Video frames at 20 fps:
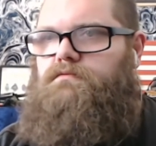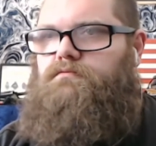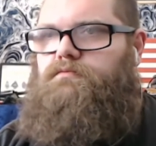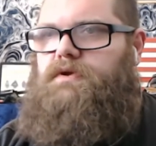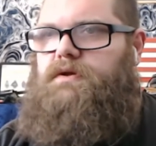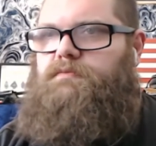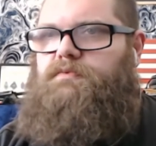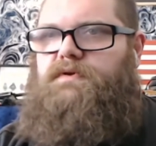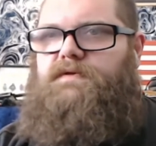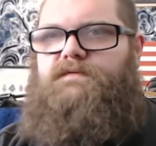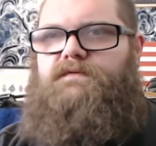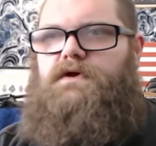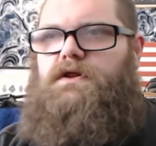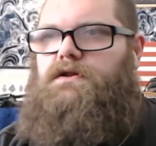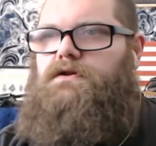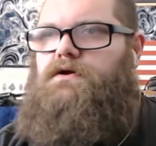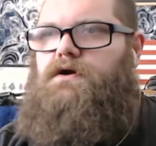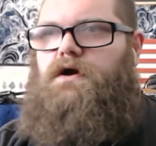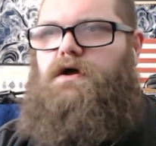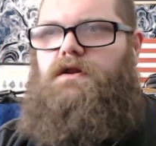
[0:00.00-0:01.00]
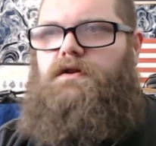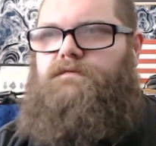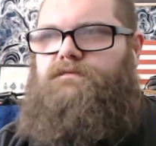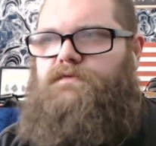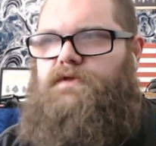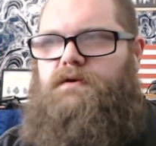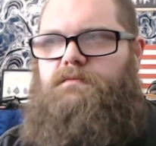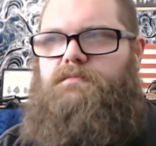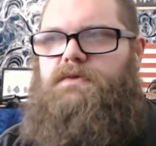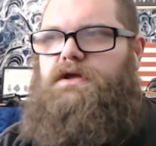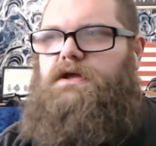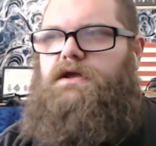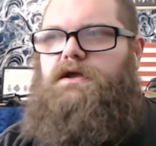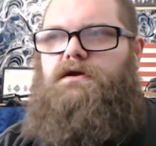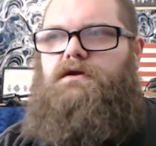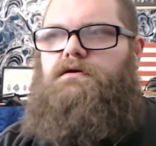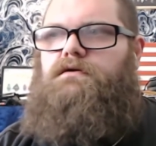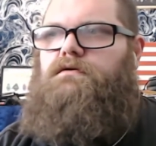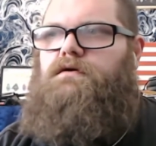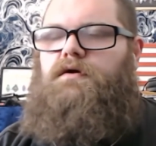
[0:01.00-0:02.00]
people of color, all of them
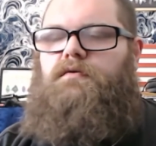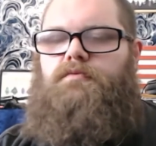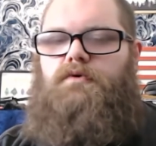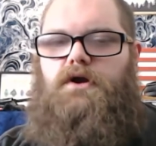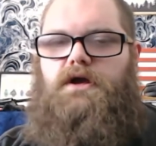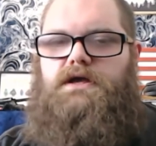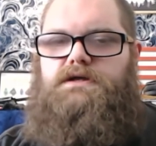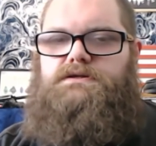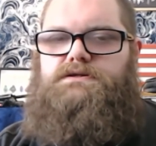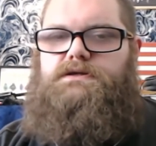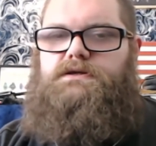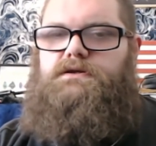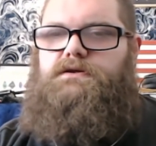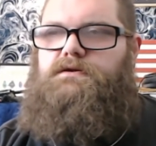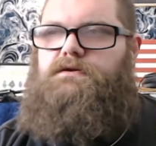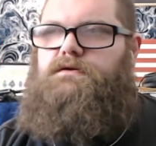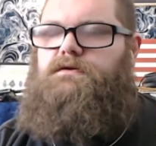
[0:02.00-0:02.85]
being oppressed,